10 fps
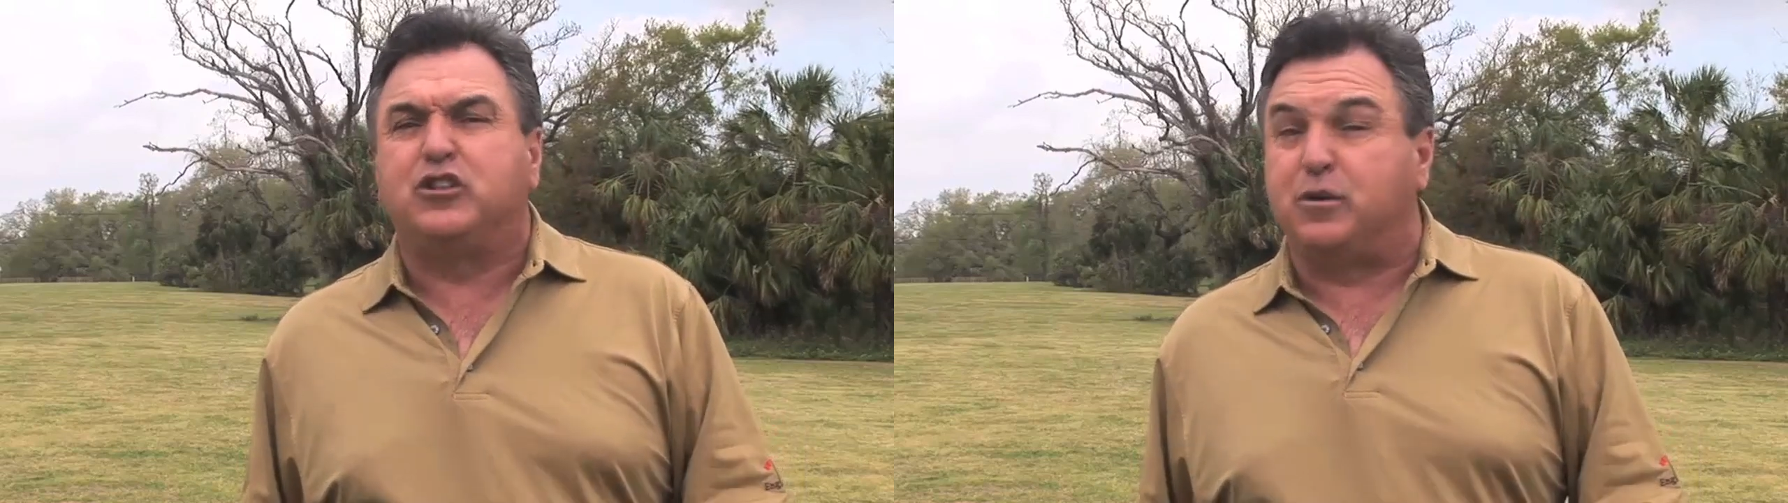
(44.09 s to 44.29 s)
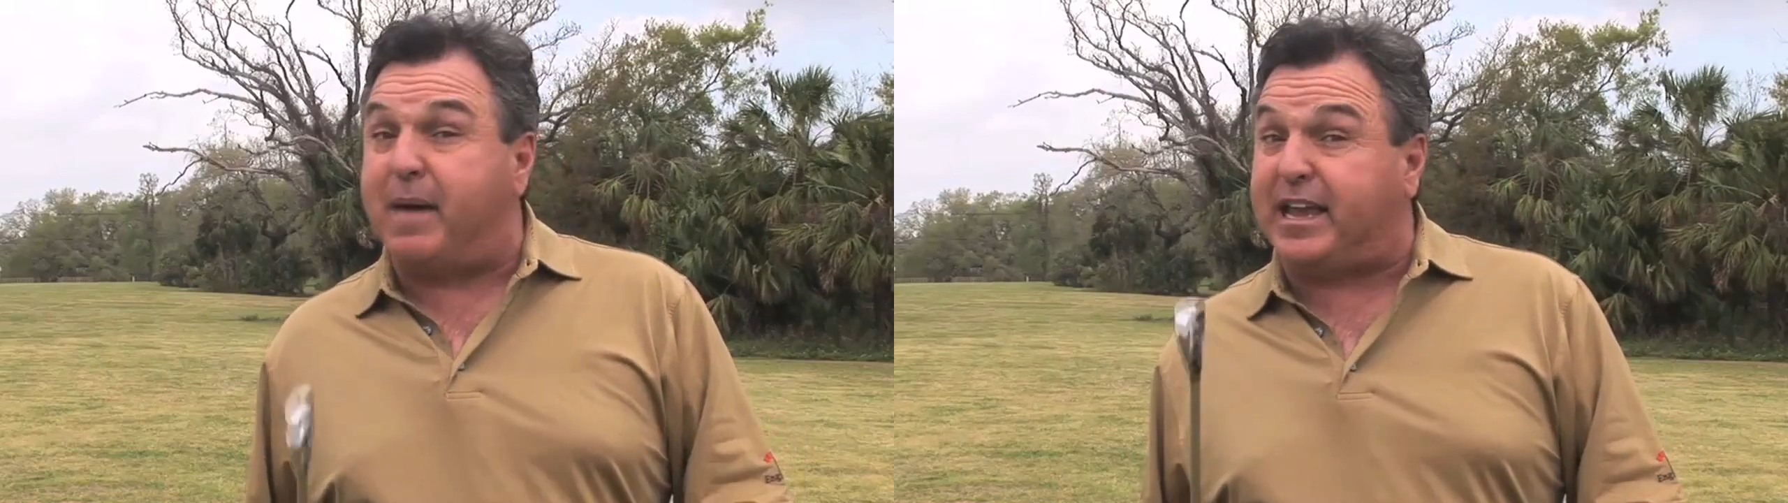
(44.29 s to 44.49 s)

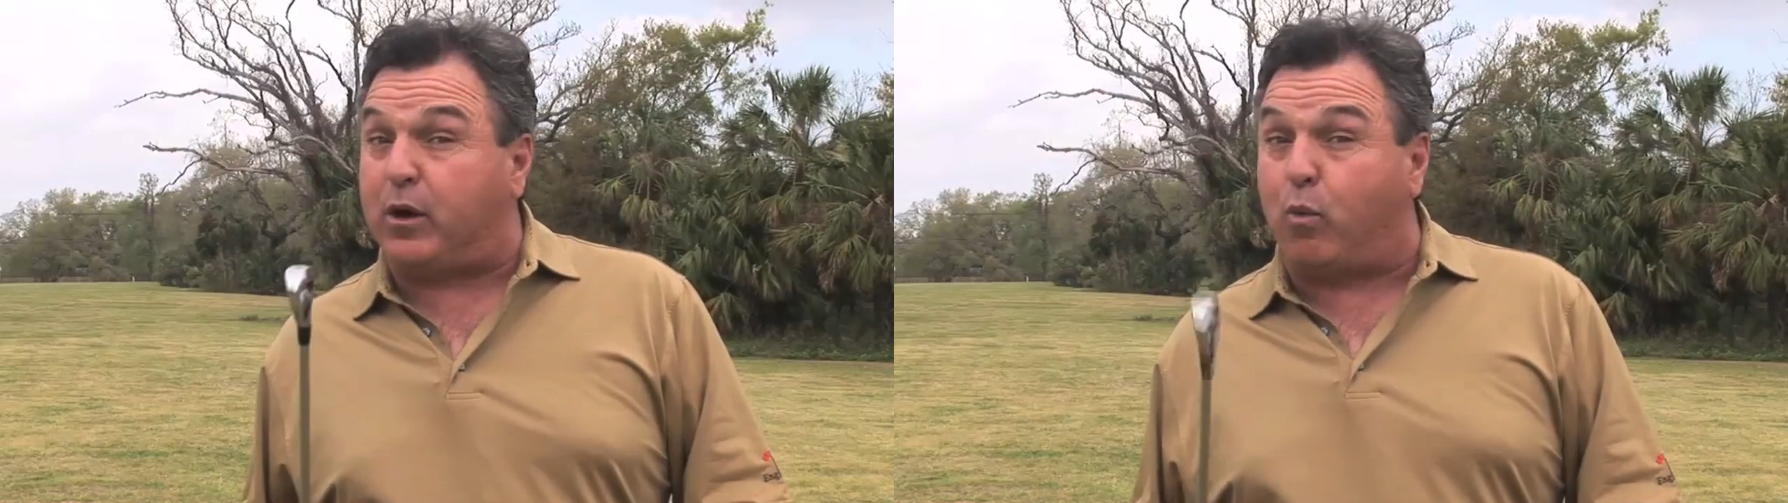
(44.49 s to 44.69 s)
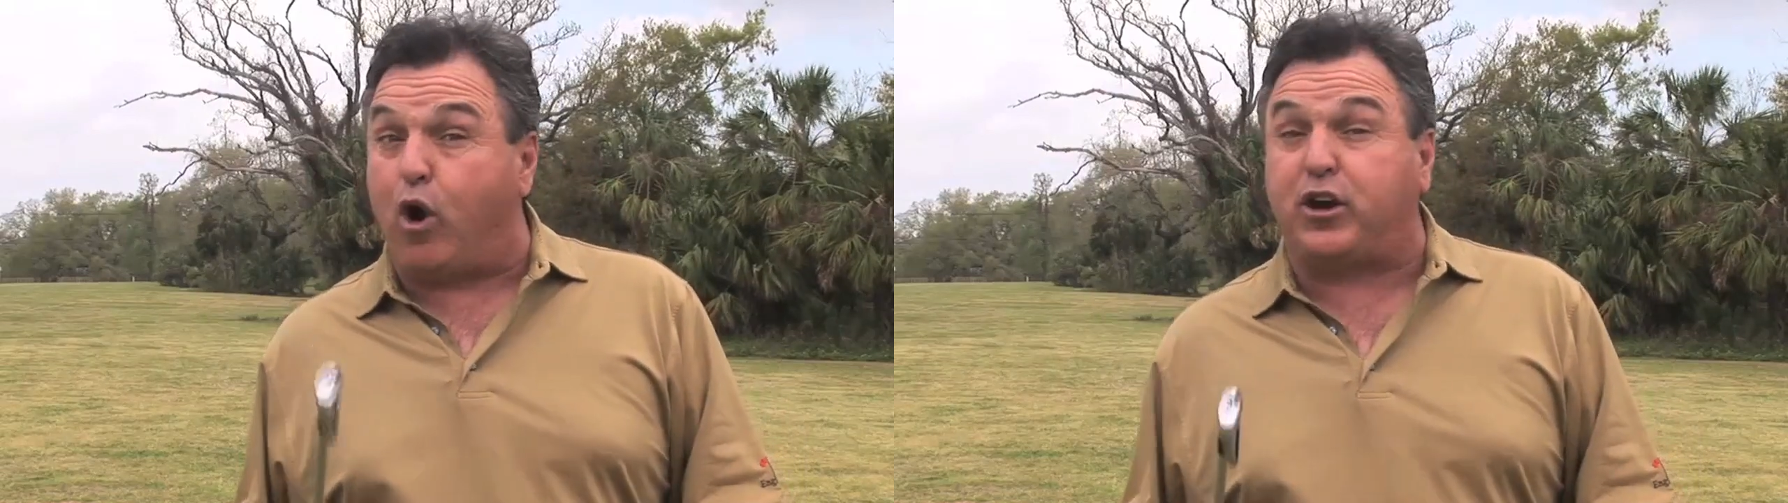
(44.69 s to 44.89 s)
to make
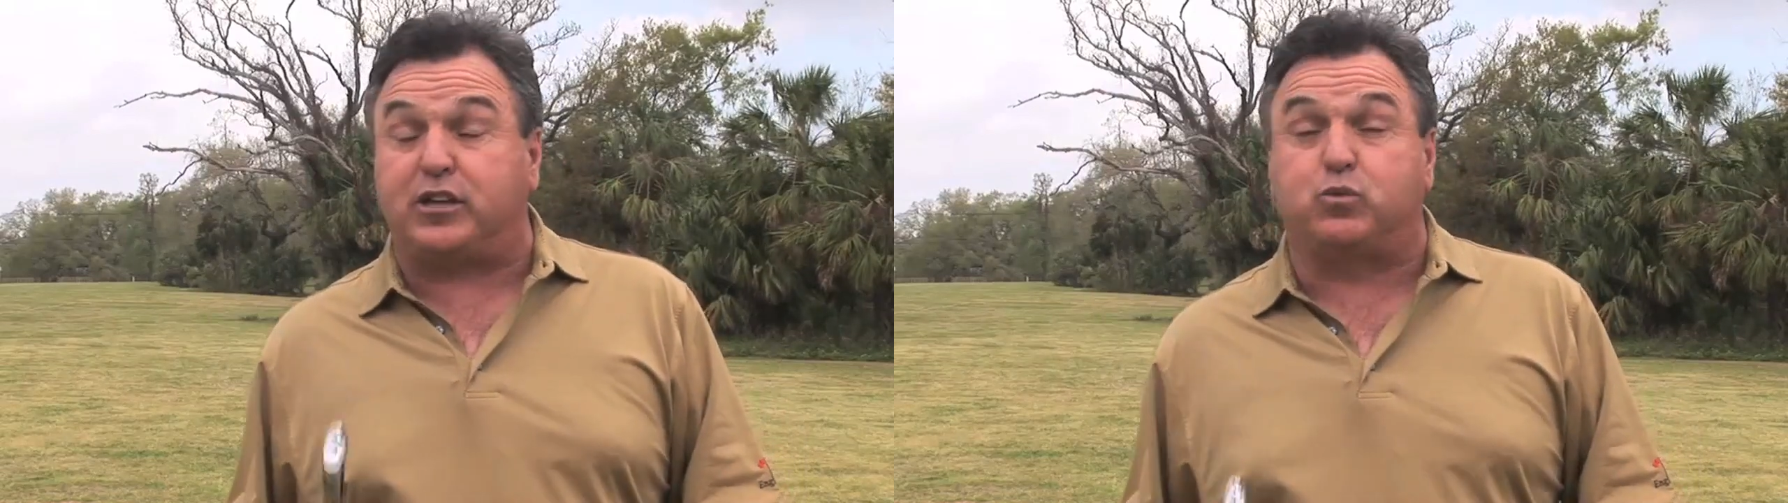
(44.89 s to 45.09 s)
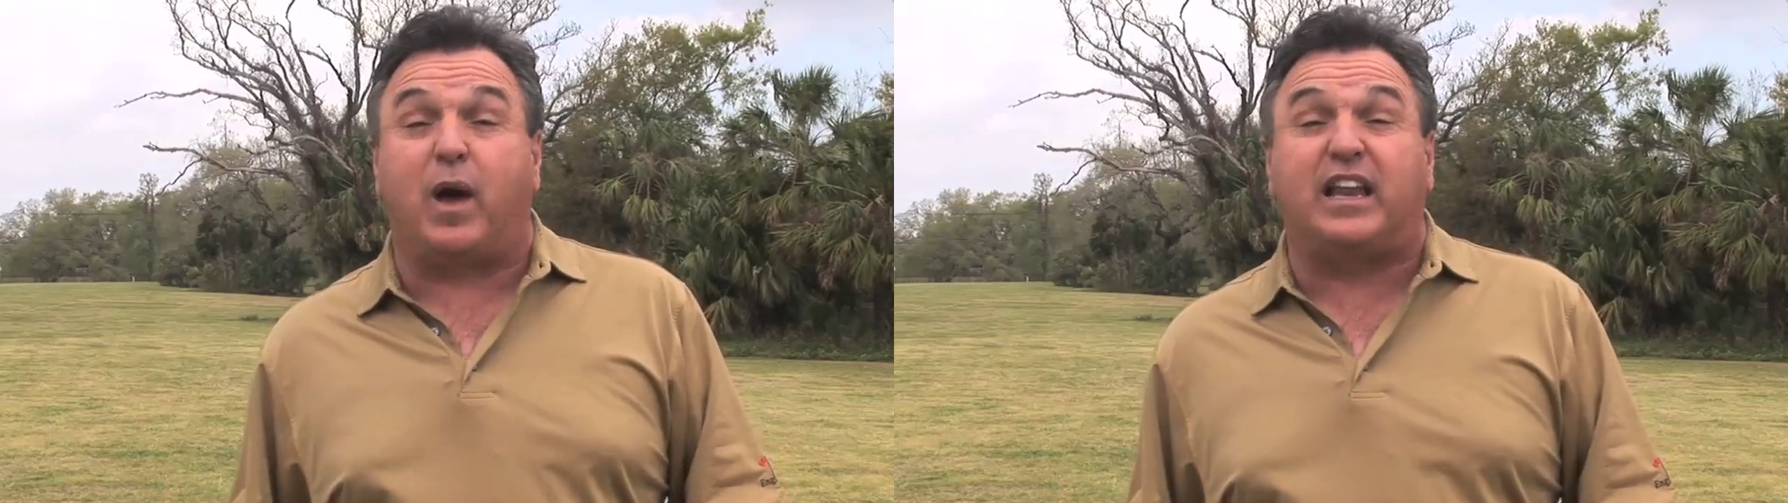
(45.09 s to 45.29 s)
it work
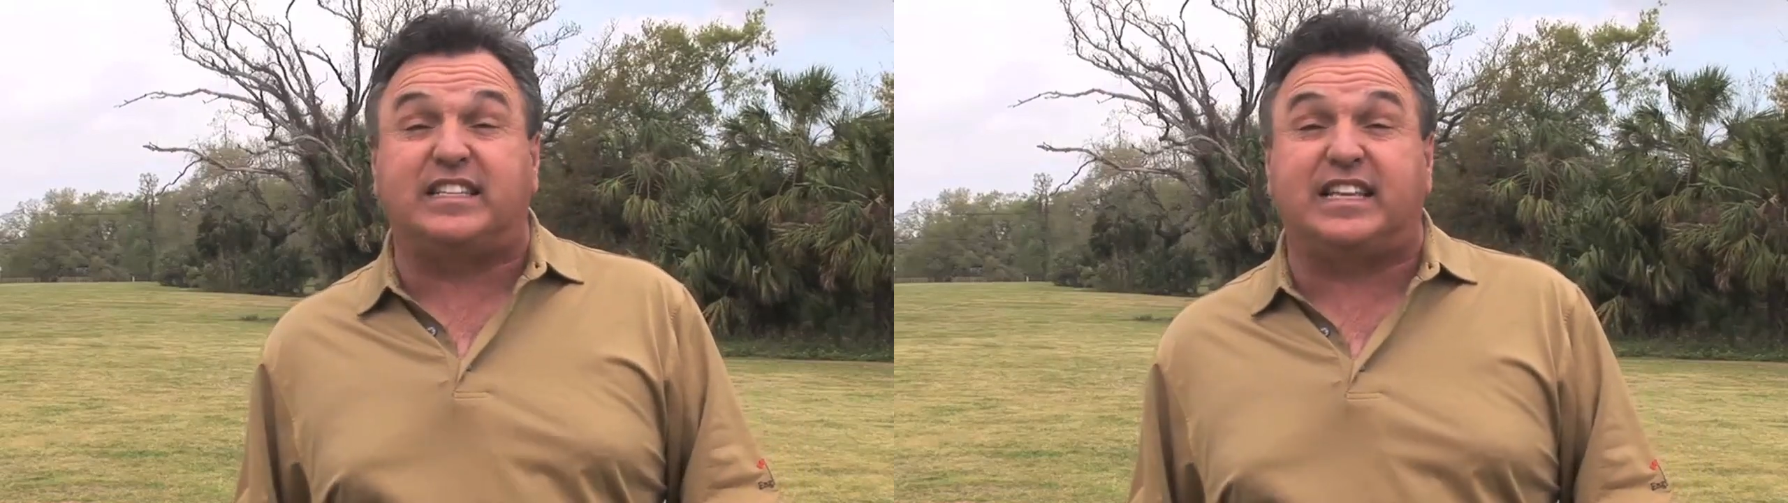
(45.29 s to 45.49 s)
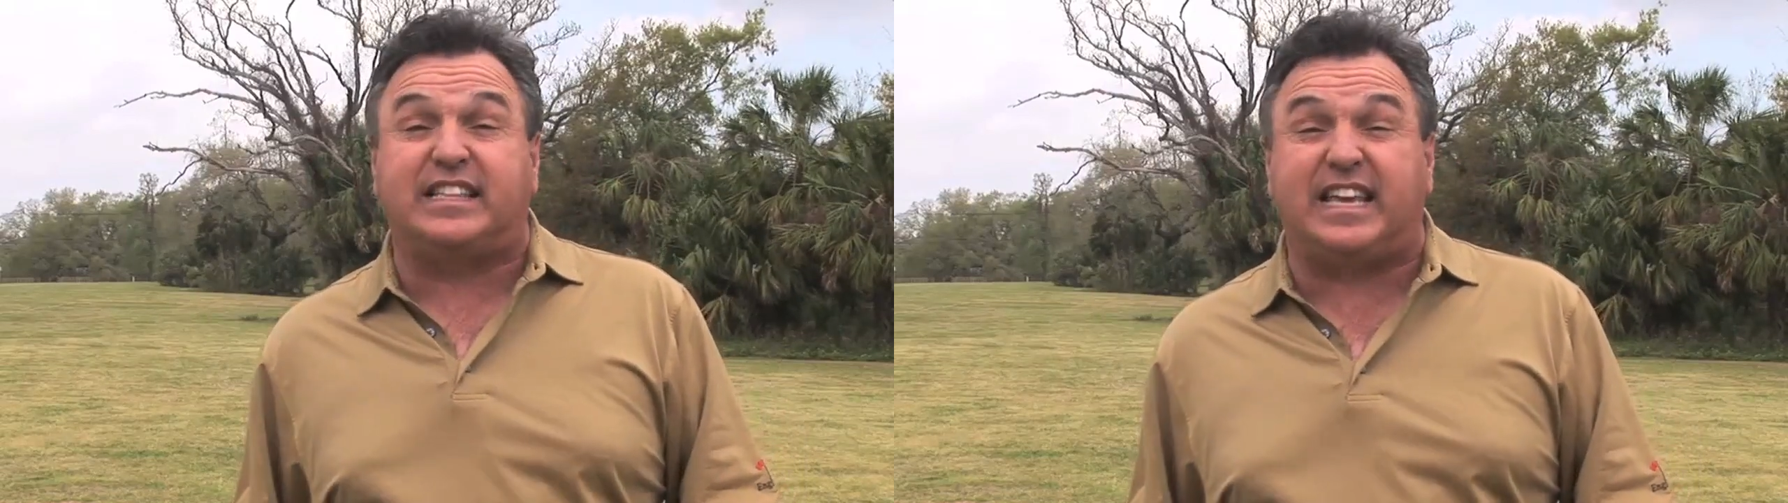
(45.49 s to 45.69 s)
as well
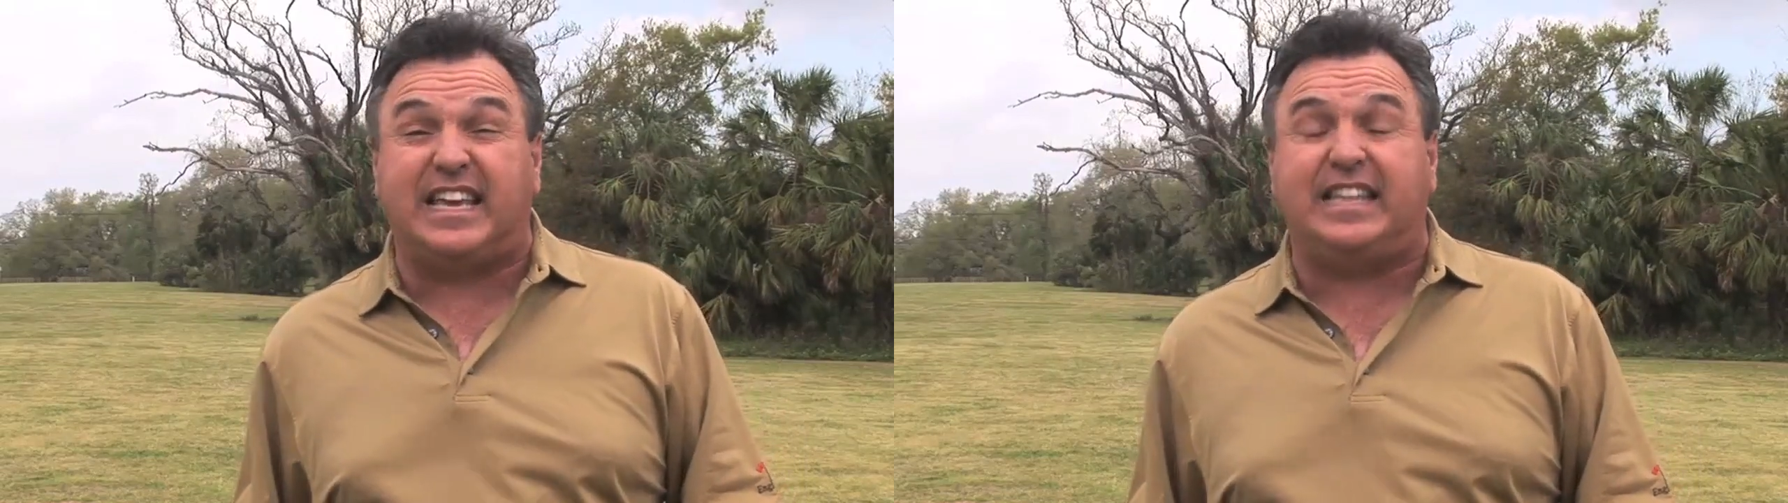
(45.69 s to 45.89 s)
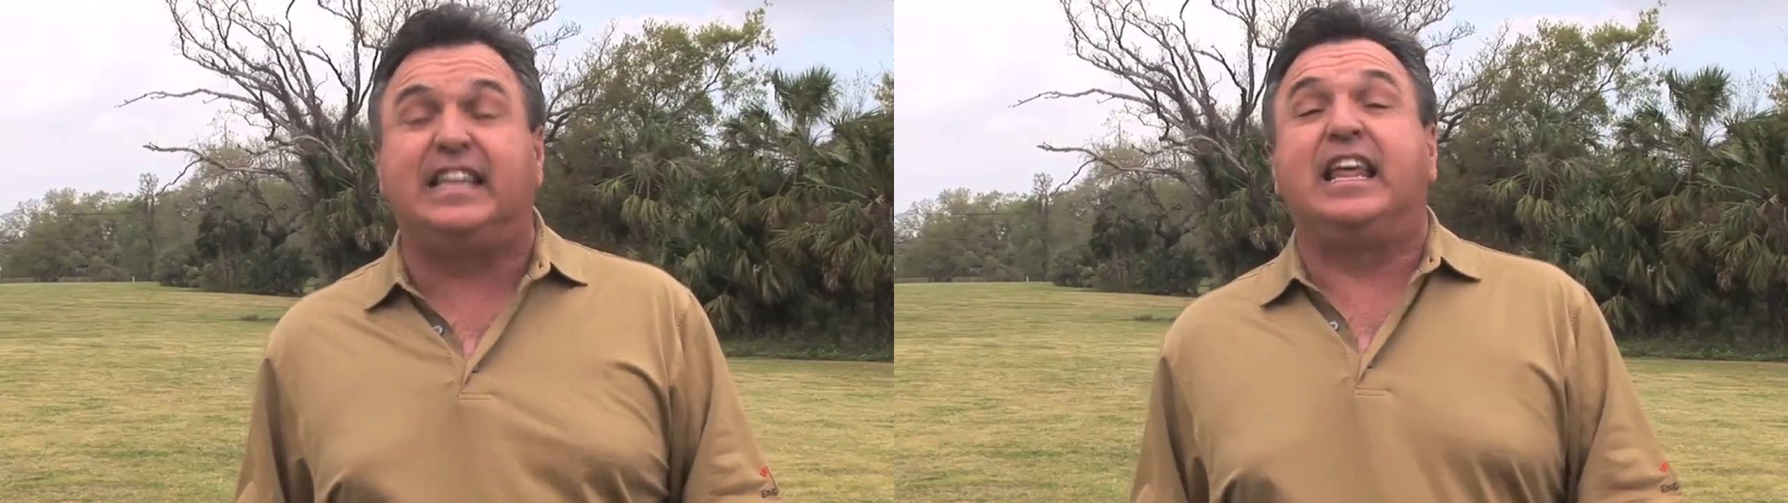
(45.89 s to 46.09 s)
as it
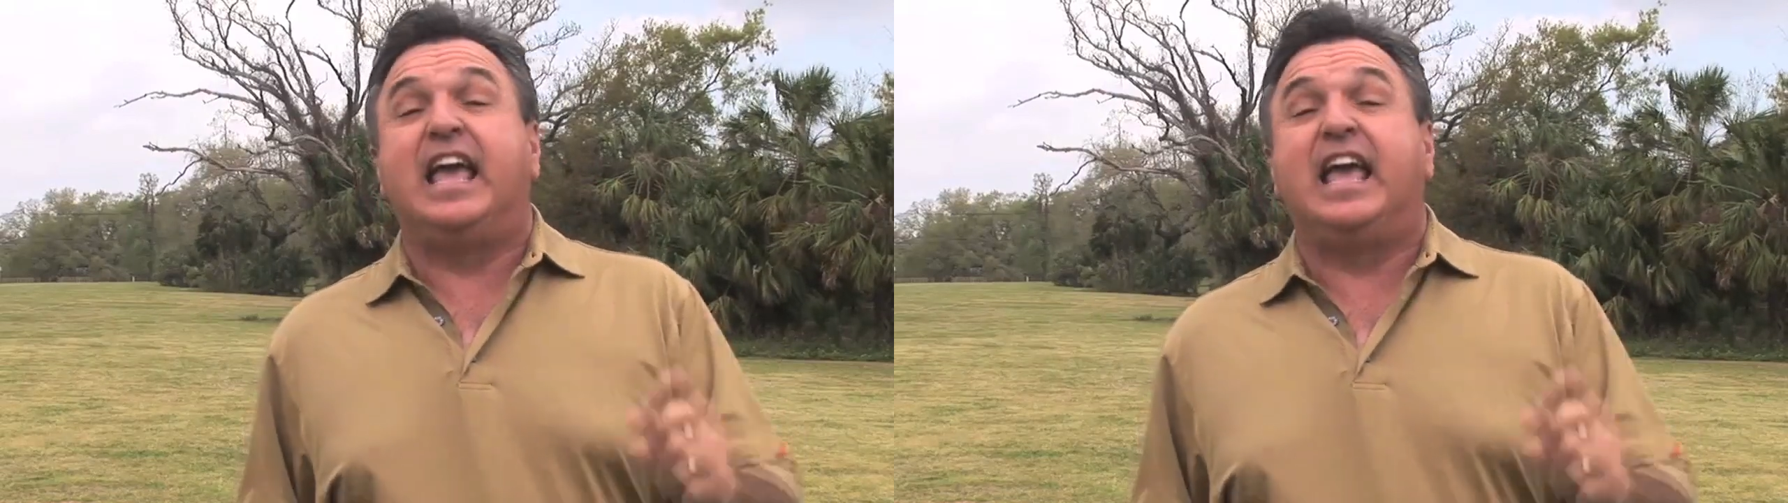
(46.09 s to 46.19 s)
did.